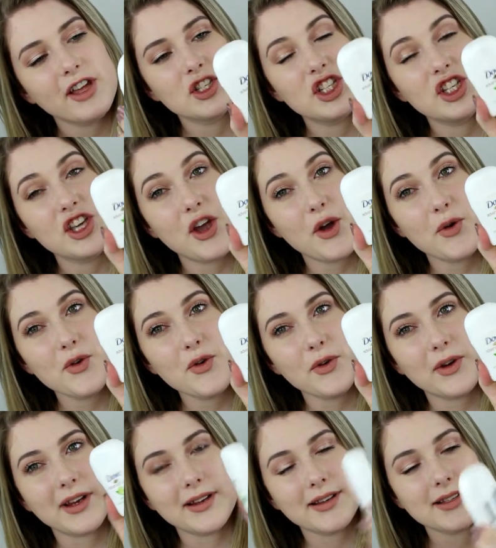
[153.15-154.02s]

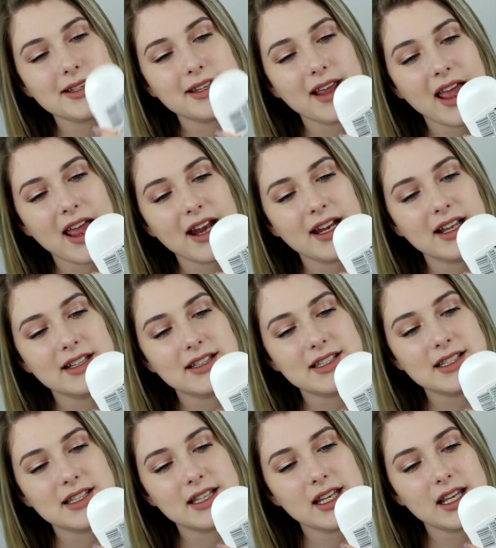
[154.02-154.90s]
deodorant and
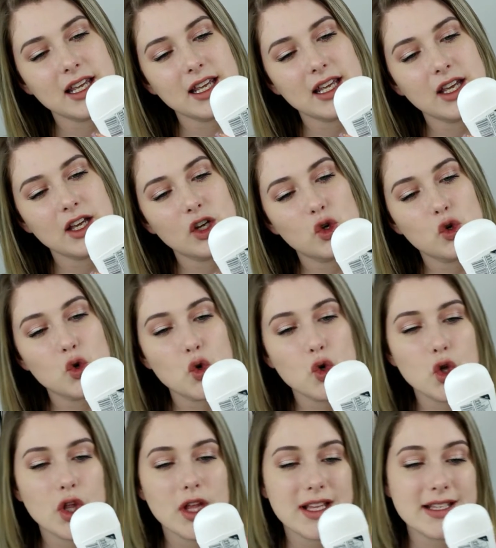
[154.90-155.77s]
it's the
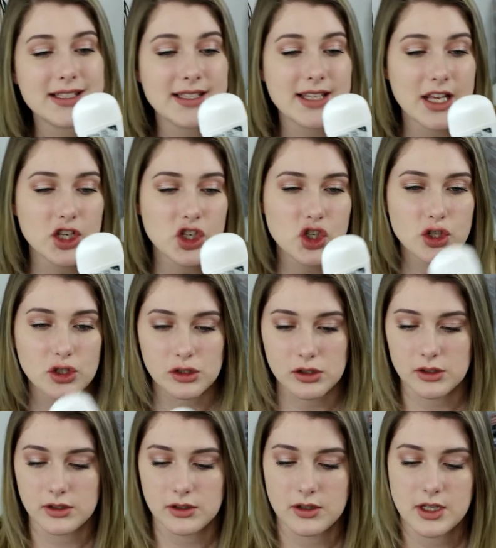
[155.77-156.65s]
Cool
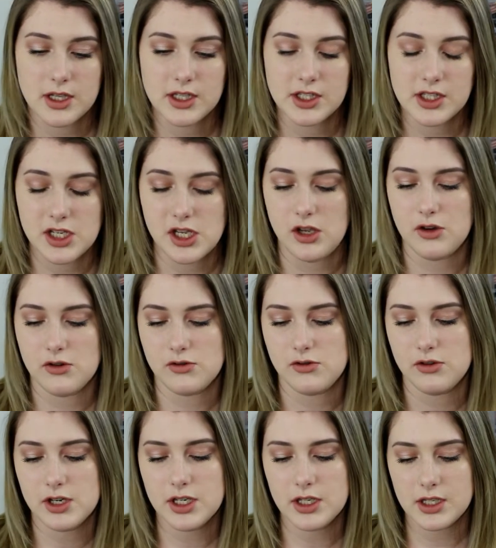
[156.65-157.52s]
Essential
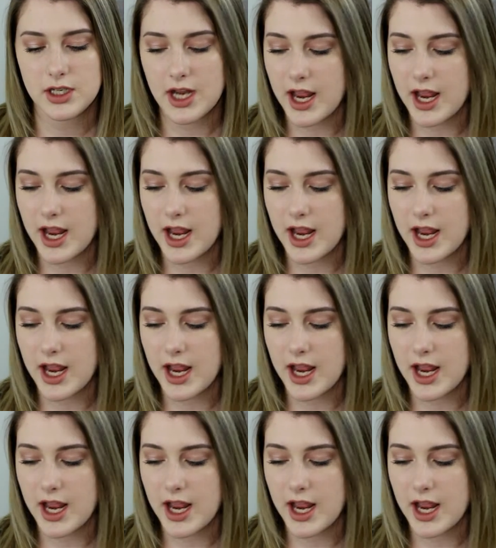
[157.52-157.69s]
deodorant.